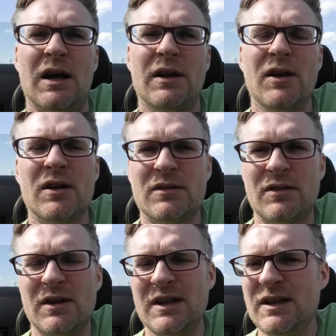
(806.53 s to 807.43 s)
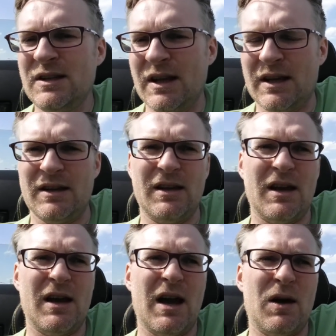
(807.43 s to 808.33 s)
not leading
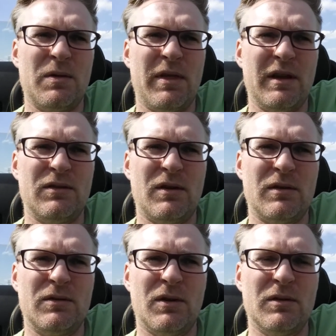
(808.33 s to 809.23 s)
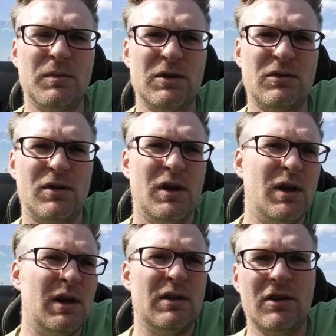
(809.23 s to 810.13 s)
how things are done, but
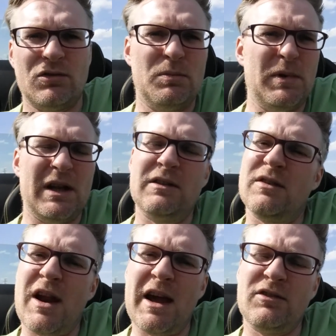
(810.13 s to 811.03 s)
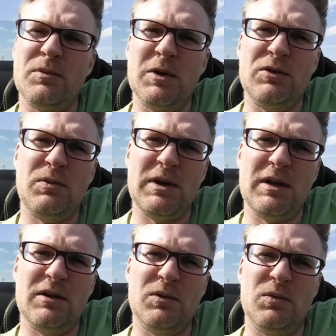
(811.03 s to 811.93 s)
there should be an interaction
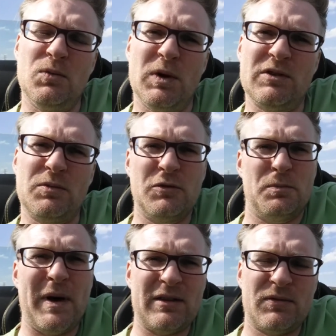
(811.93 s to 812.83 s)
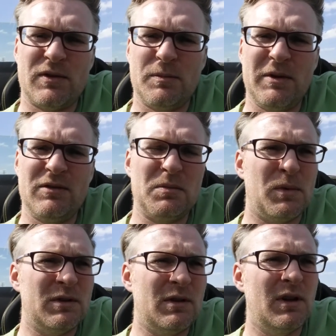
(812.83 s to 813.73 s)
between what's best for the business
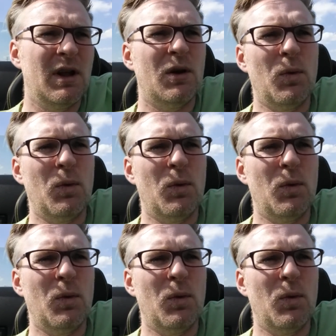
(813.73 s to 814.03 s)
model,